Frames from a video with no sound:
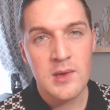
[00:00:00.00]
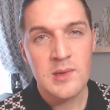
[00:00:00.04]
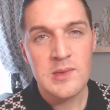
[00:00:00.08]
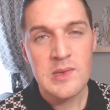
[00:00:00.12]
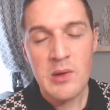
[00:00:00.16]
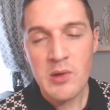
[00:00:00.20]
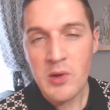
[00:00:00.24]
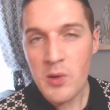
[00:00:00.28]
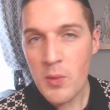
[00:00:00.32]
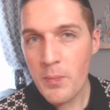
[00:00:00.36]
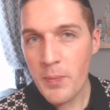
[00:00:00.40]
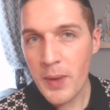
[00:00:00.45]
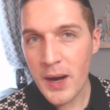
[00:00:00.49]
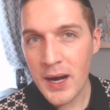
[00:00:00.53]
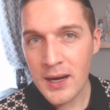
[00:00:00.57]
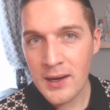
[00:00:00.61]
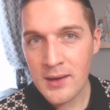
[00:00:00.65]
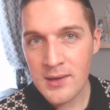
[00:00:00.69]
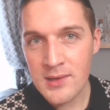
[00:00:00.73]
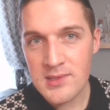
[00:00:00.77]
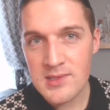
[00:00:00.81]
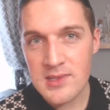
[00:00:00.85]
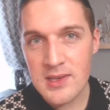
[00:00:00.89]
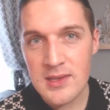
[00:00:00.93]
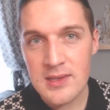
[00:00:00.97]
So,
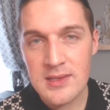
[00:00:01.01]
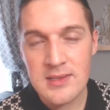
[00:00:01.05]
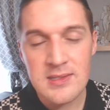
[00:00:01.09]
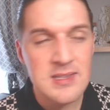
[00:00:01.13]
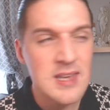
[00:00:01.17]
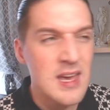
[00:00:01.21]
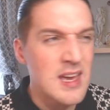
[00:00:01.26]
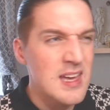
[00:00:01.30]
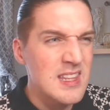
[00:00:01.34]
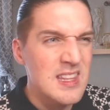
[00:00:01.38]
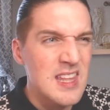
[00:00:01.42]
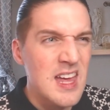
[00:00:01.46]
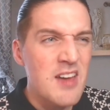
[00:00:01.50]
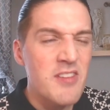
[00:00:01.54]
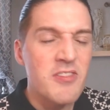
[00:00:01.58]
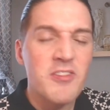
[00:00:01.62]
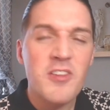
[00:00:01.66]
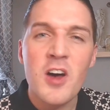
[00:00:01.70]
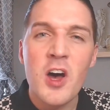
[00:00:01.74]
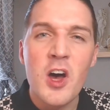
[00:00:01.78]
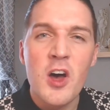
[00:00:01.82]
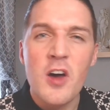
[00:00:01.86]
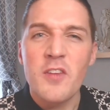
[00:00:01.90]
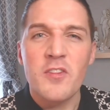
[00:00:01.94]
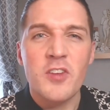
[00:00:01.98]
comparisons, they're
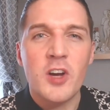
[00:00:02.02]
for,